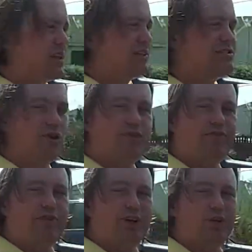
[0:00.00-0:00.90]
So
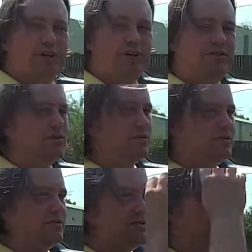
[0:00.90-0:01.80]
fluid too.
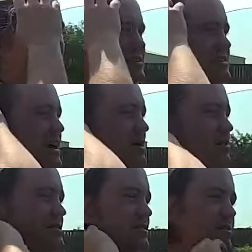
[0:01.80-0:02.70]
Just that sound
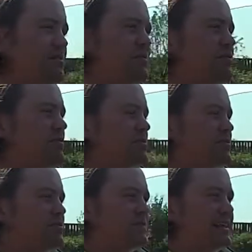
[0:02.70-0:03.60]
is
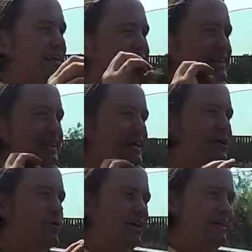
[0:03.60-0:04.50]

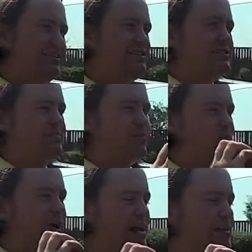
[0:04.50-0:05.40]
liquid. Just
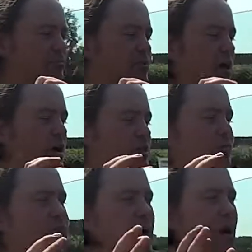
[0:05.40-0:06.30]
kind of the
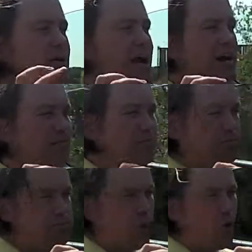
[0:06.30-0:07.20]
power kind of
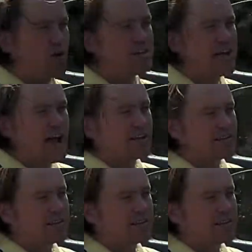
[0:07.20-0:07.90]
pours on.